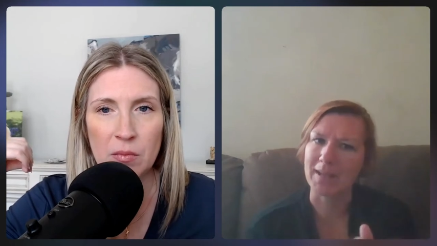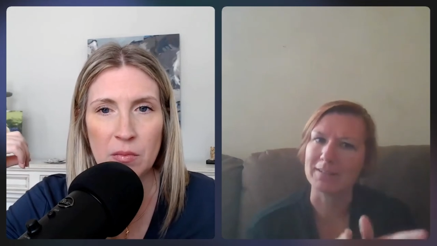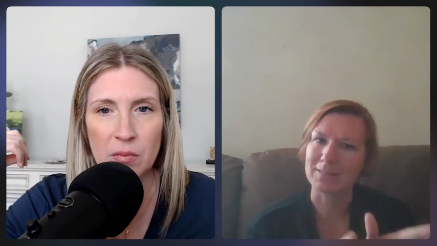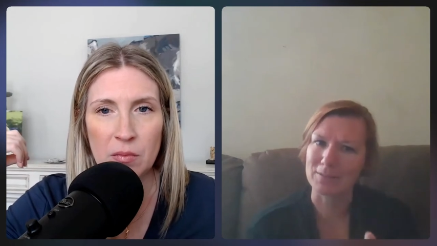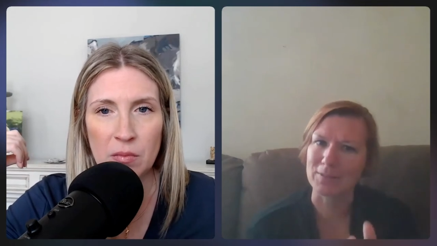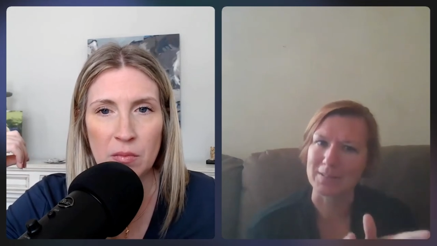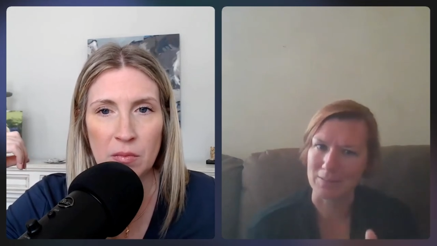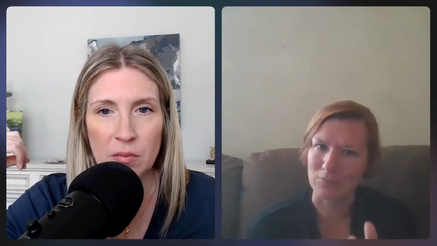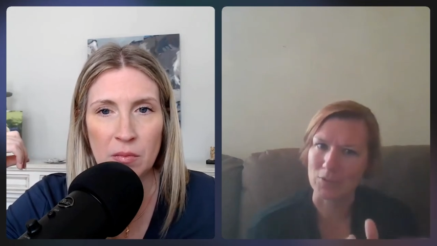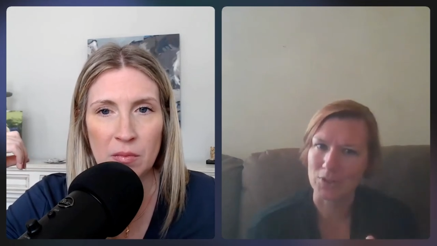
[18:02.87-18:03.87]
Speaker 1: main
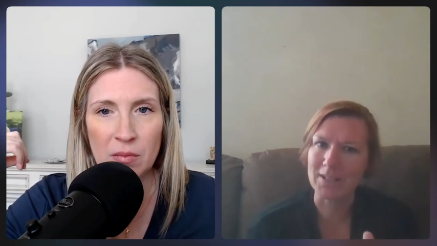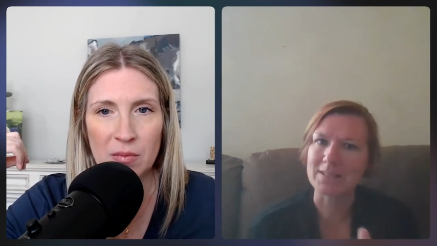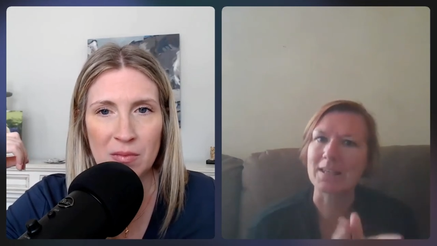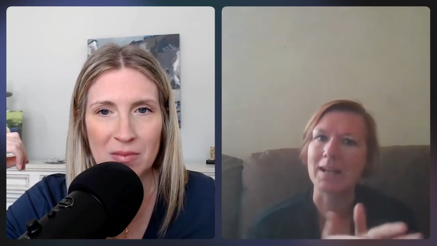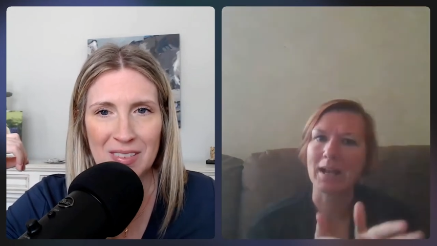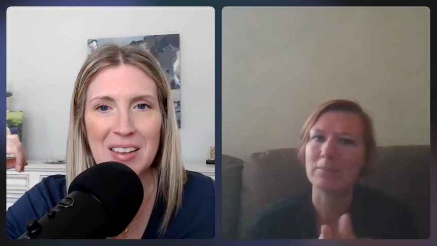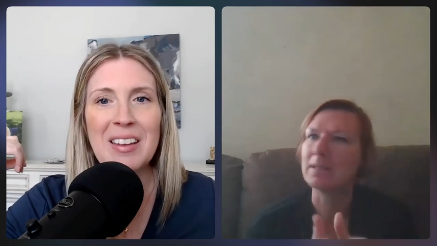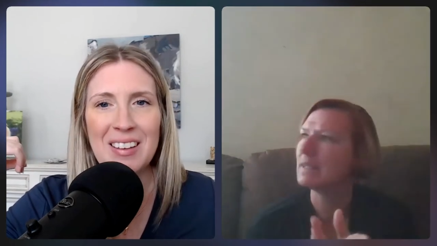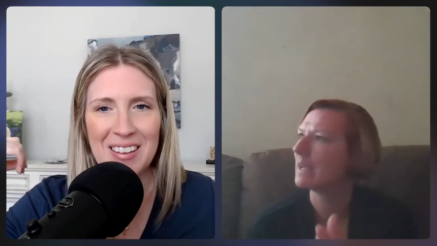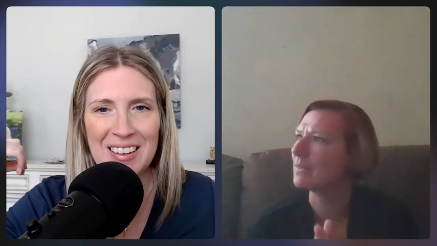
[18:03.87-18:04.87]
source of treats and i
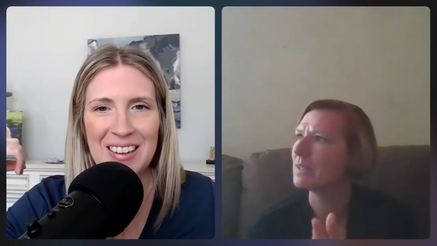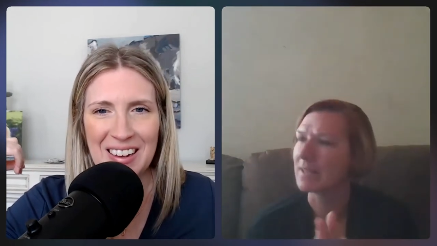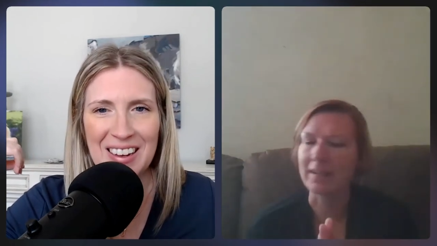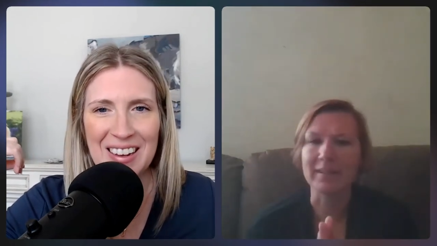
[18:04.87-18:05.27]
would never mm-hmm.